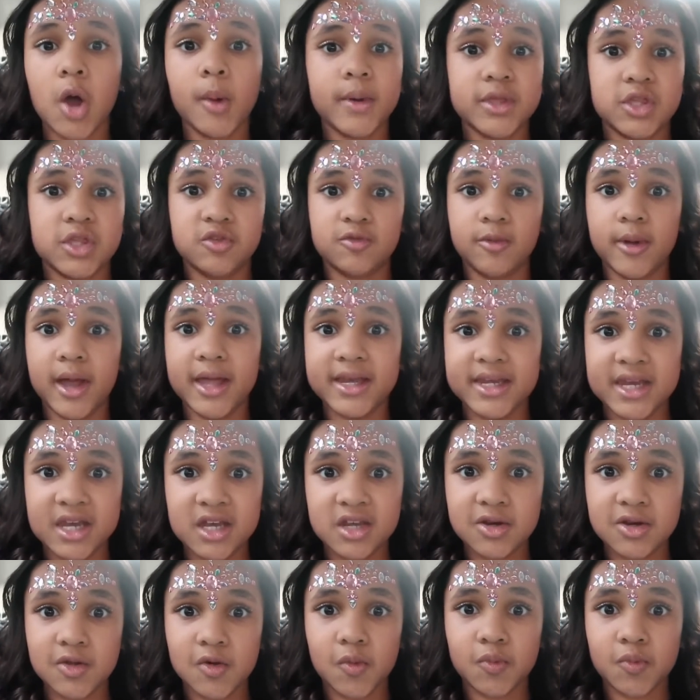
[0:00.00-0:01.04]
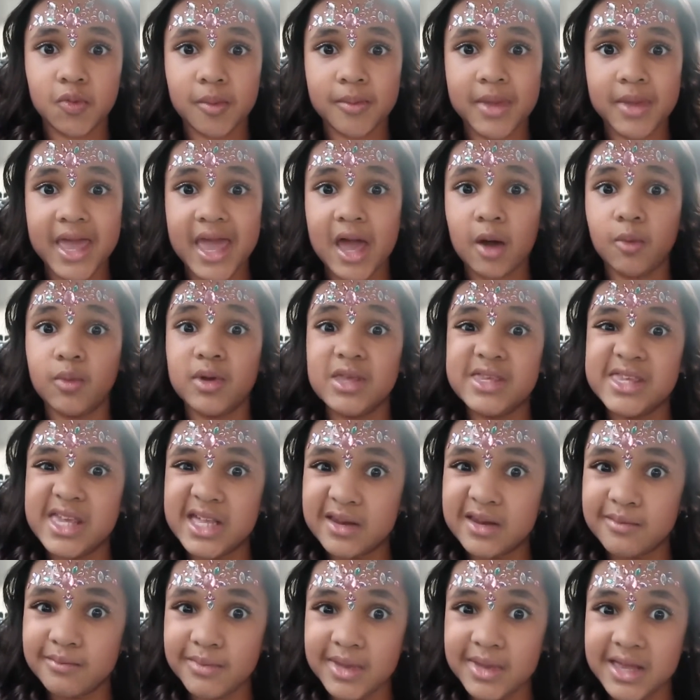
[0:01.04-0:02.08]
which is why I didn't do a premiere and we
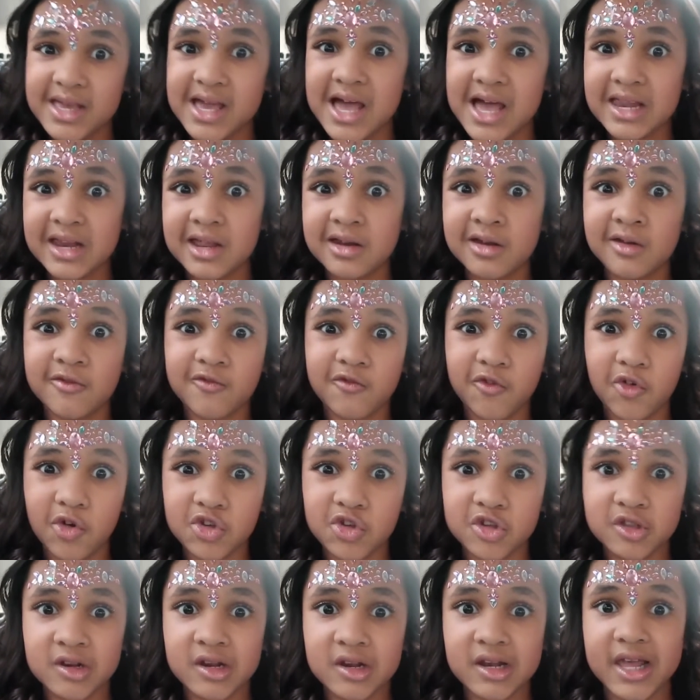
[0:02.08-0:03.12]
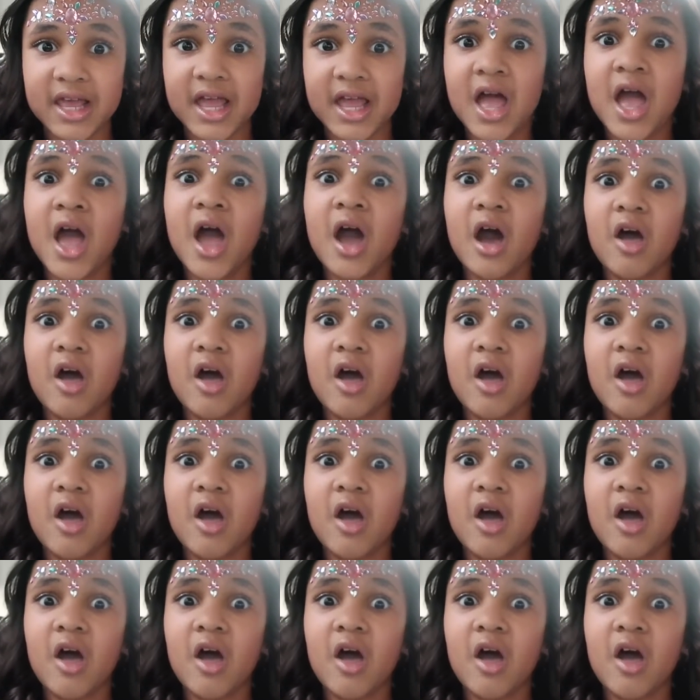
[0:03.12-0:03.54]
didn't meet Ellen, unfortunately.